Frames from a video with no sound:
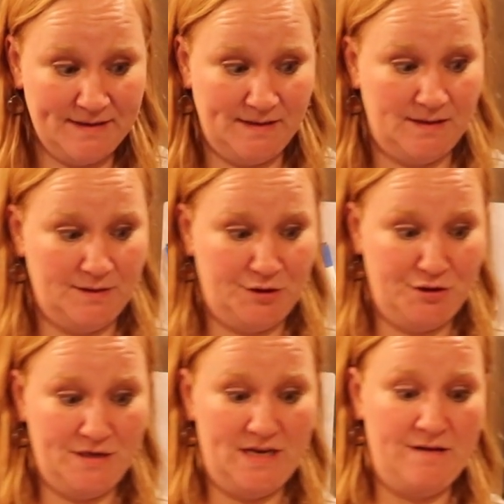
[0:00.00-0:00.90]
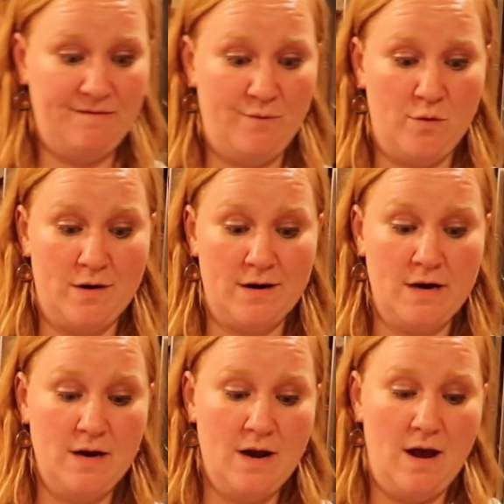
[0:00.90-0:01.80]
this turkey for
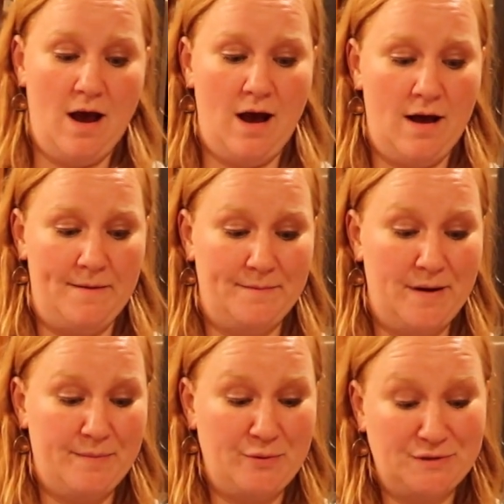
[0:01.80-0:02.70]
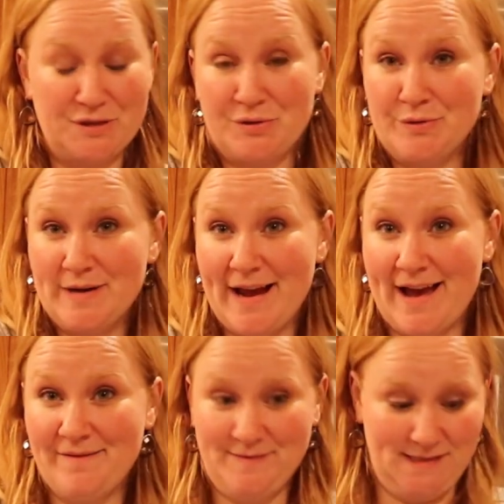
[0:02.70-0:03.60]
about
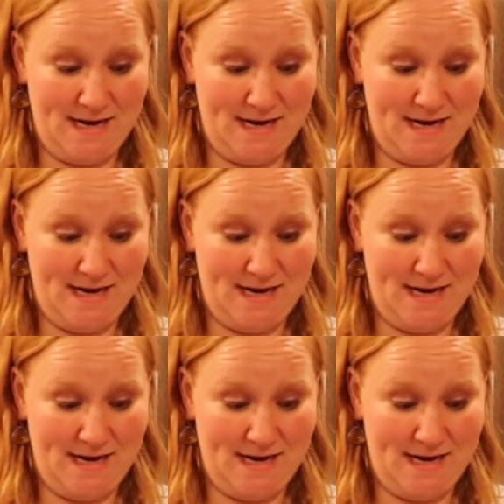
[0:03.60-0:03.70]
2.5